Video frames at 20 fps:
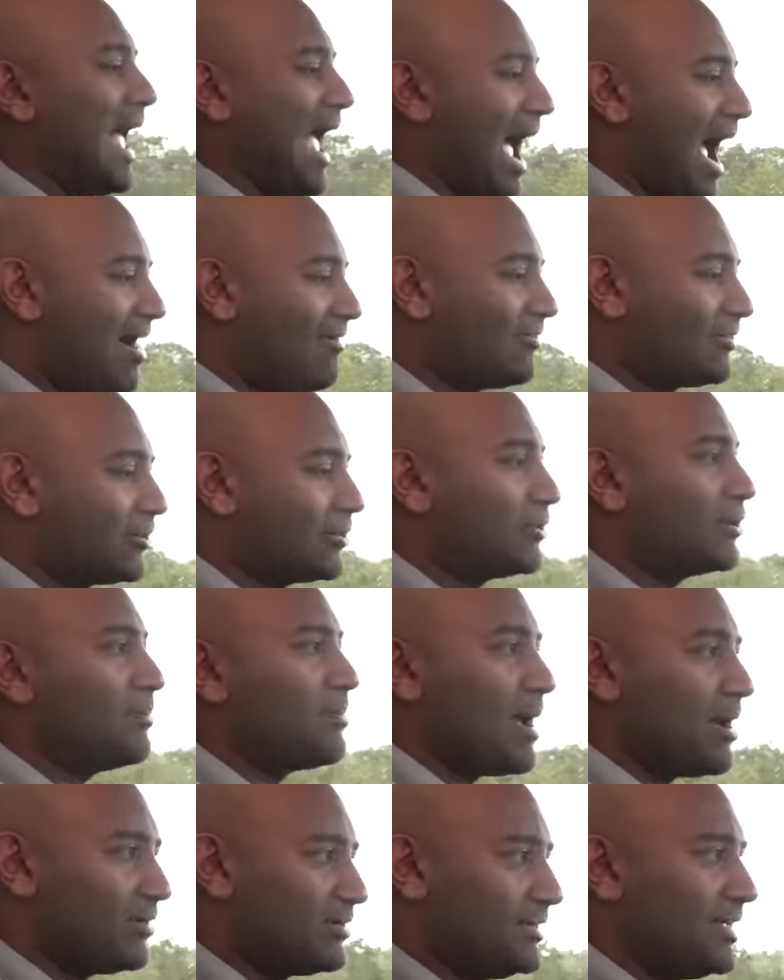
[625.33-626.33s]
After
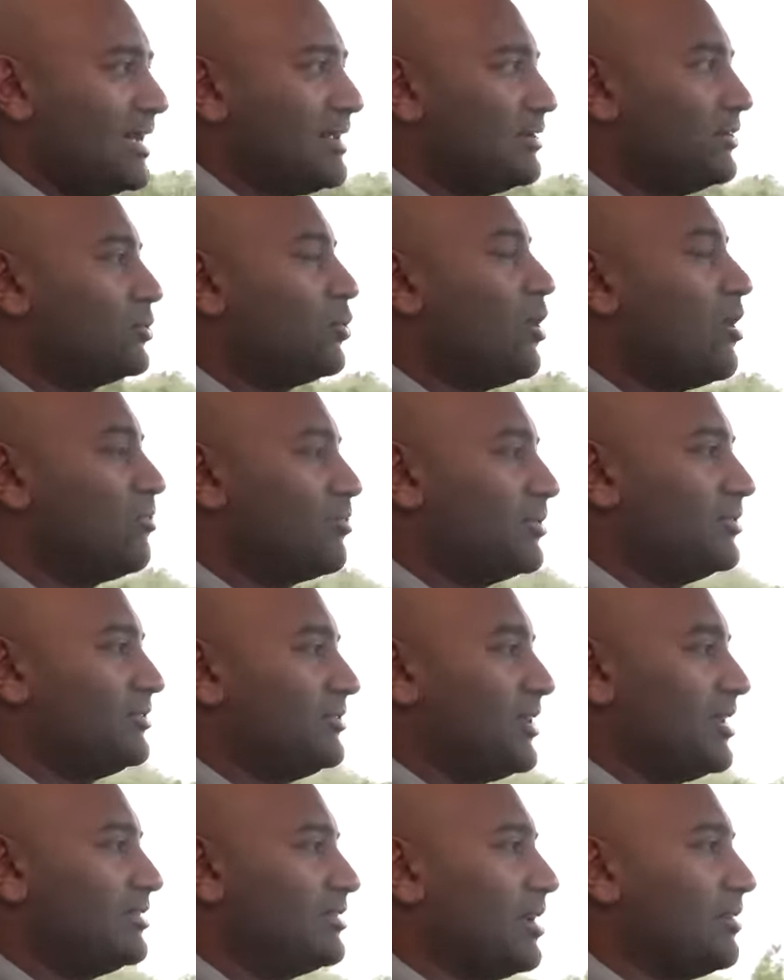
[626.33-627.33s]
about 10 or
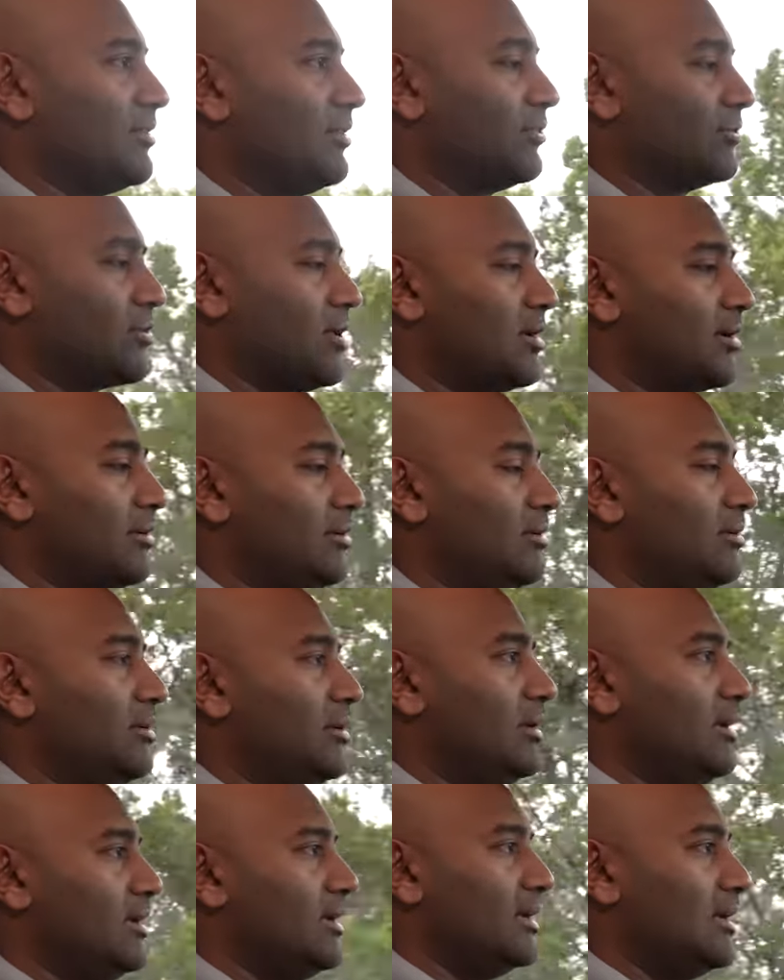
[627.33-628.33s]
12% on the throttle,
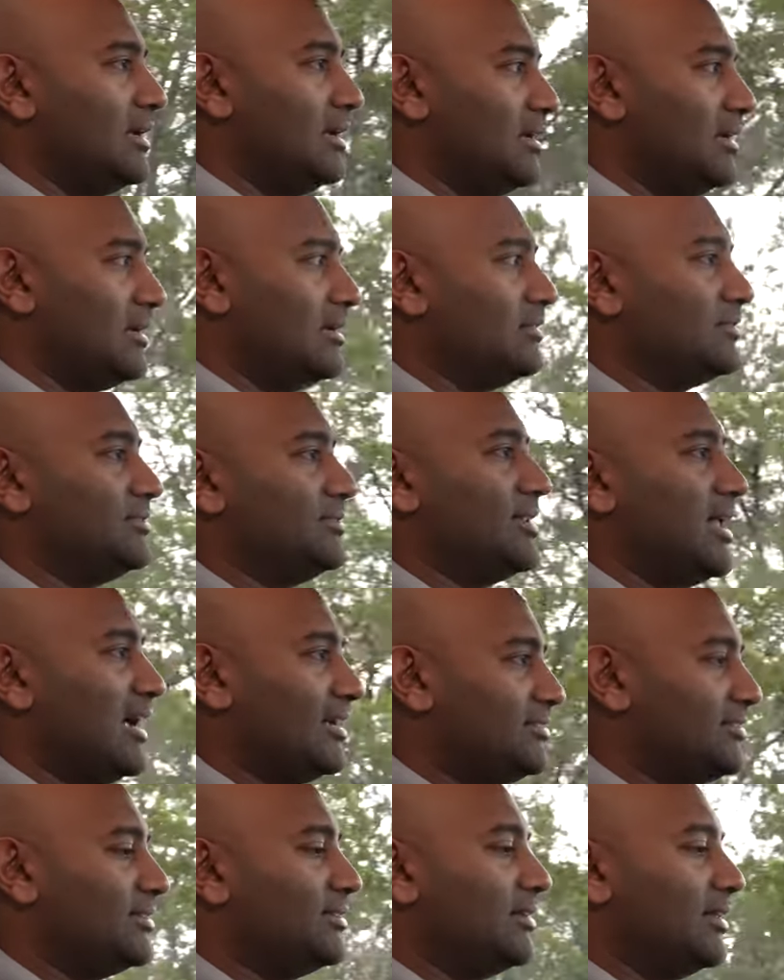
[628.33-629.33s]
it is
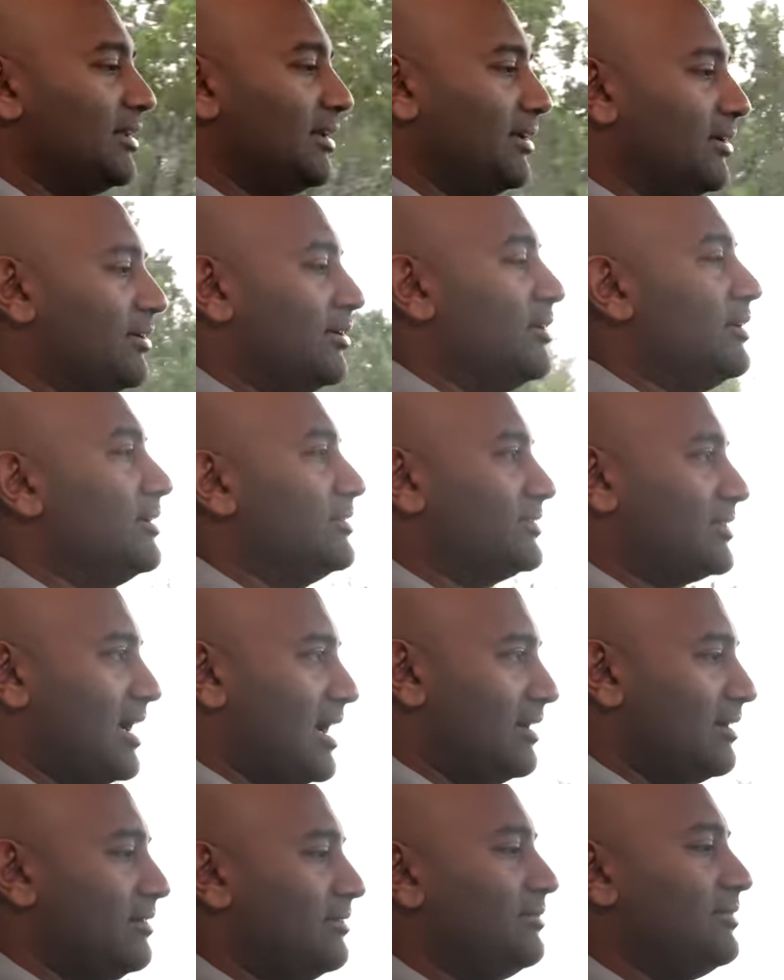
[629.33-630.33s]
nice and linear. It's
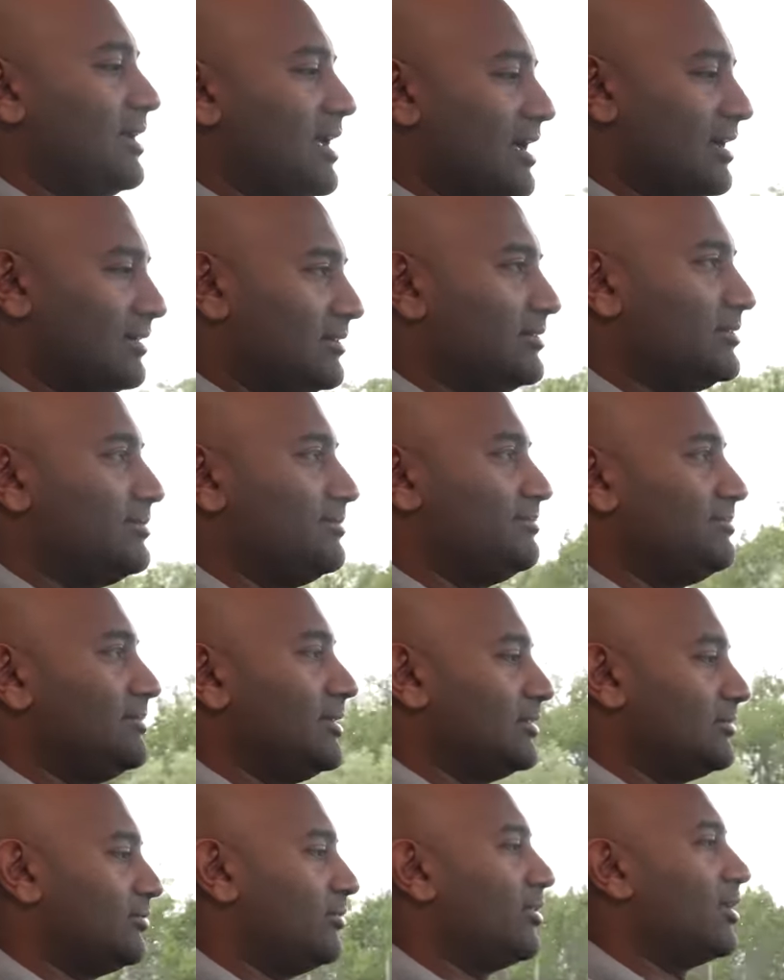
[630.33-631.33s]
kind of, yeah, it's,
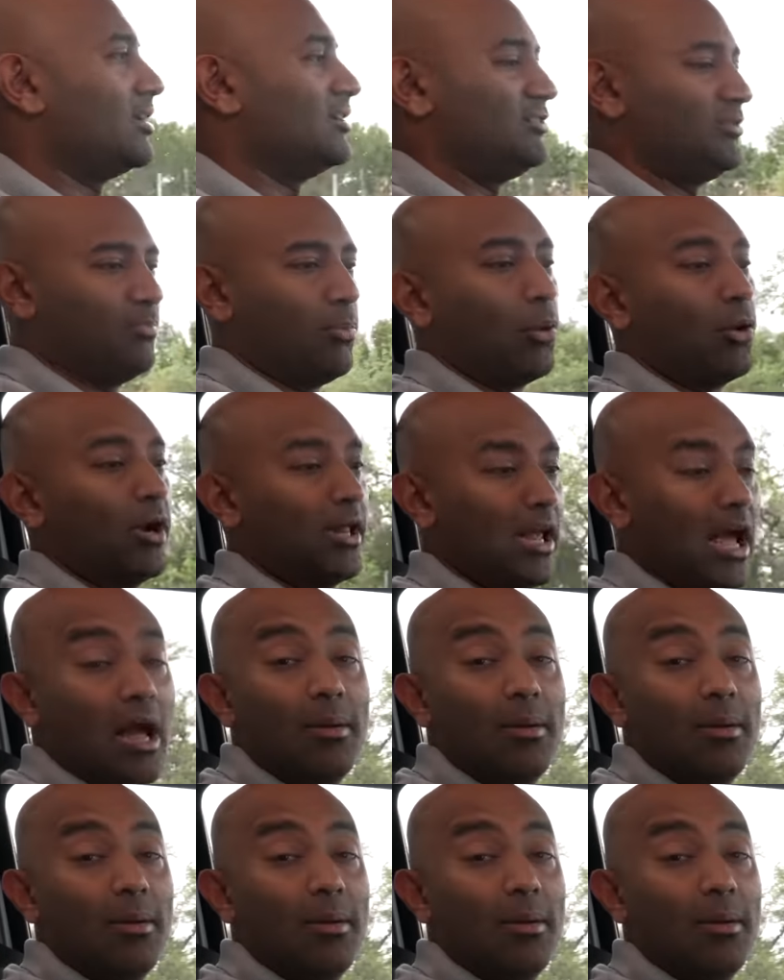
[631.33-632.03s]
it's very sporty.